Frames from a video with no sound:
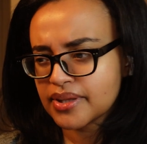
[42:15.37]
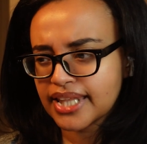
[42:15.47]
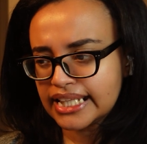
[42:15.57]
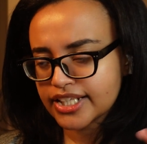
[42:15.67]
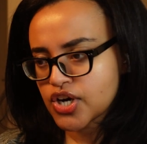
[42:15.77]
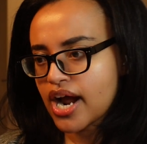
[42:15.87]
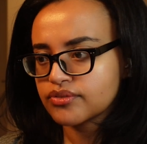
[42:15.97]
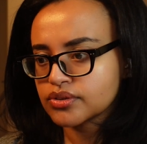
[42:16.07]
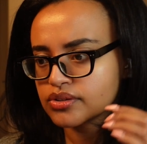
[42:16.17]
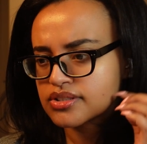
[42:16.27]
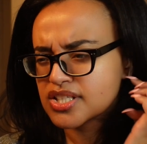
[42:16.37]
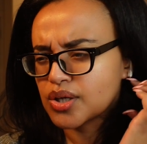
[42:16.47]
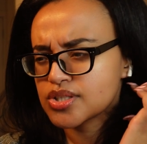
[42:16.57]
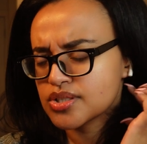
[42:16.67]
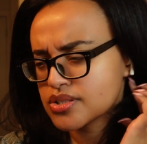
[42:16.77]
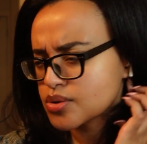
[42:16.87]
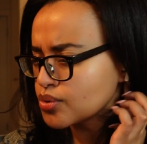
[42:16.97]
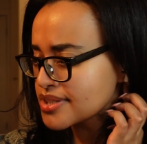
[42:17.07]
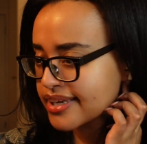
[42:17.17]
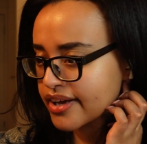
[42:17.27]
they like traveled to go to
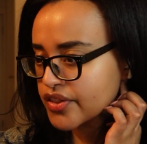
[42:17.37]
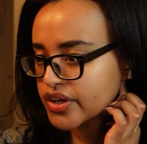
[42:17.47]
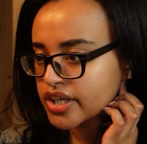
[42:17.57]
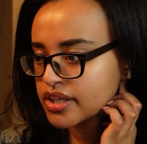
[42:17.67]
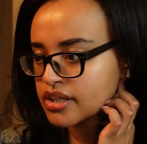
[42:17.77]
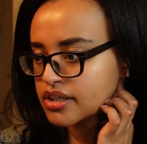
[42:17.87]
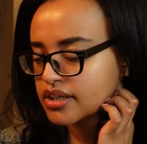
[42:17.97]
school together.